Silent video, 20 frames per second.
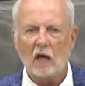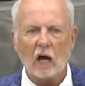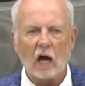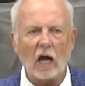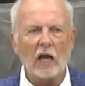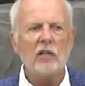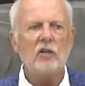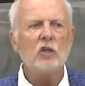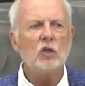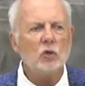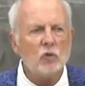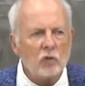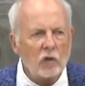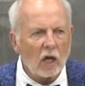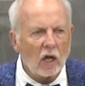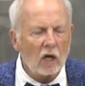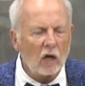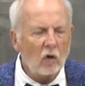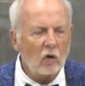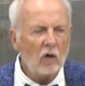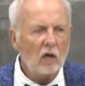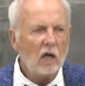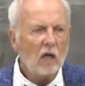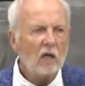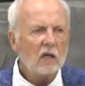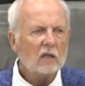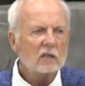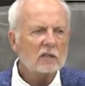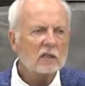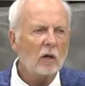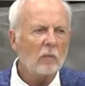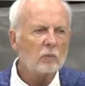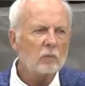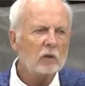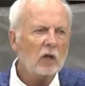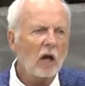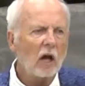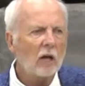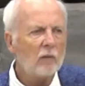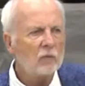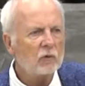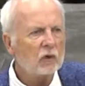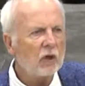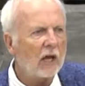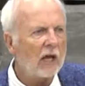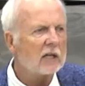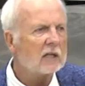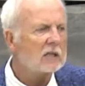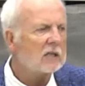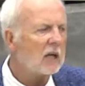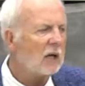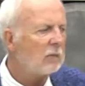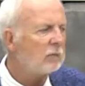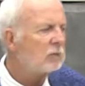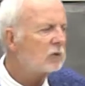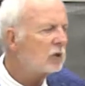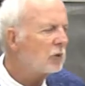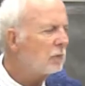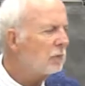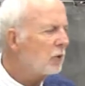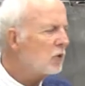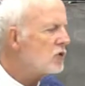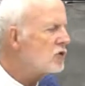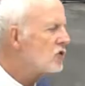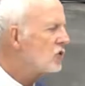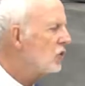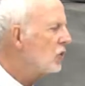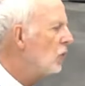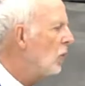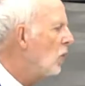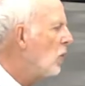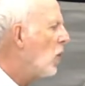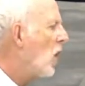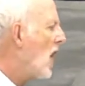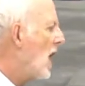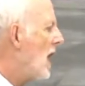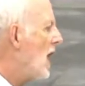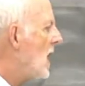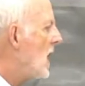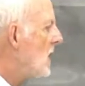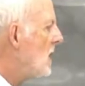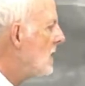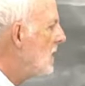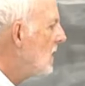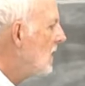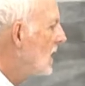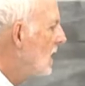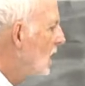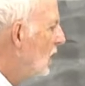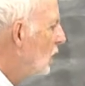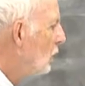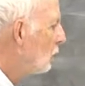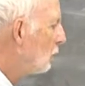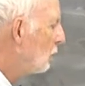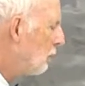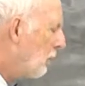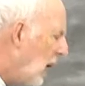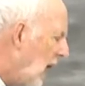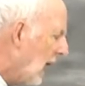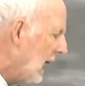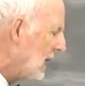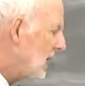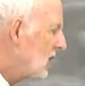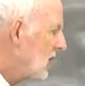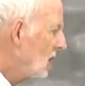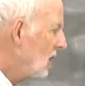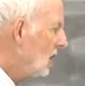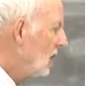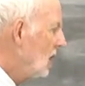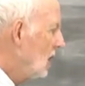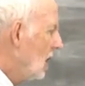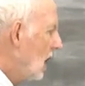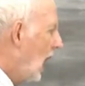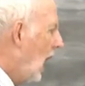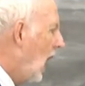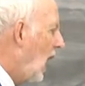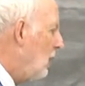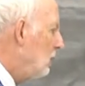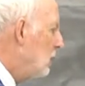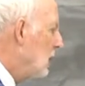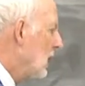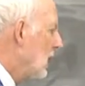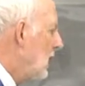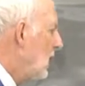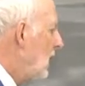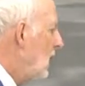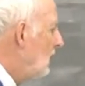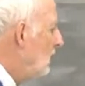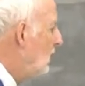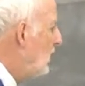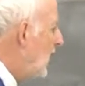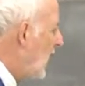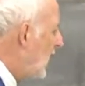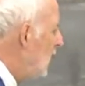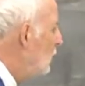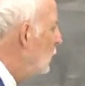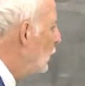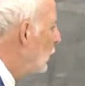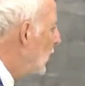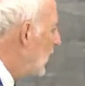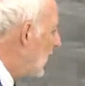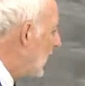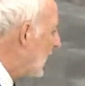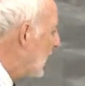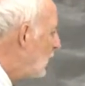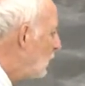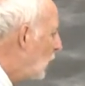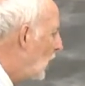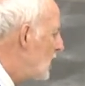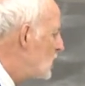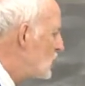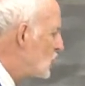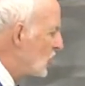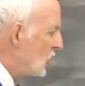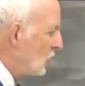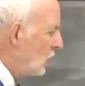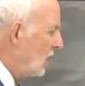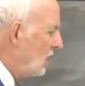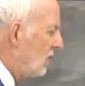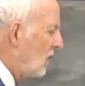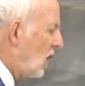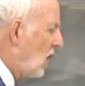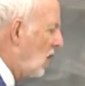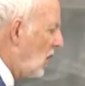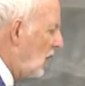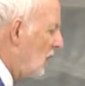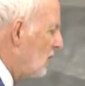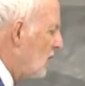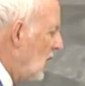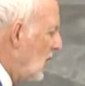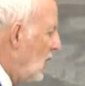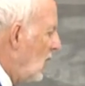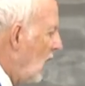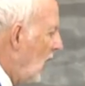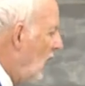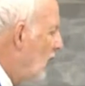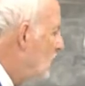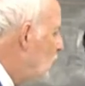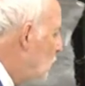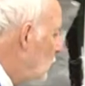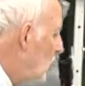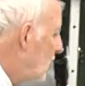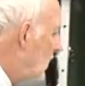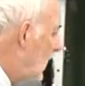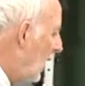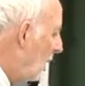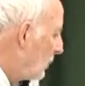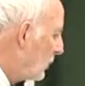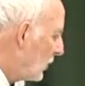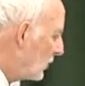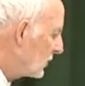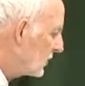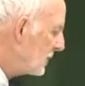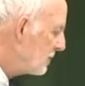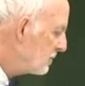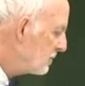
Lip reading: I do know sometimes they attempt to push you away, but I believe they really want you involved. And 2 examples.